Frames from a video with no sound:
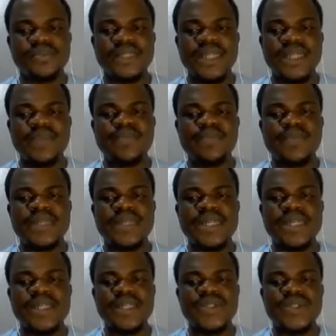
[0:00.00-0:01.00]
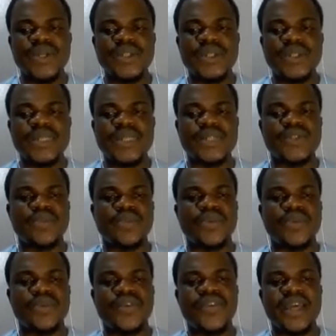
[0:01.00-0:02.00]
the structure that you
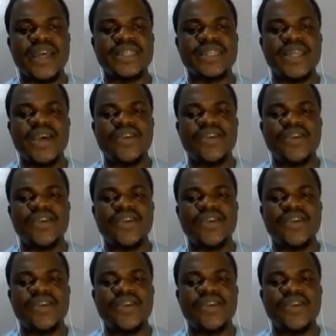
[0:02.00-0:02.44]
provide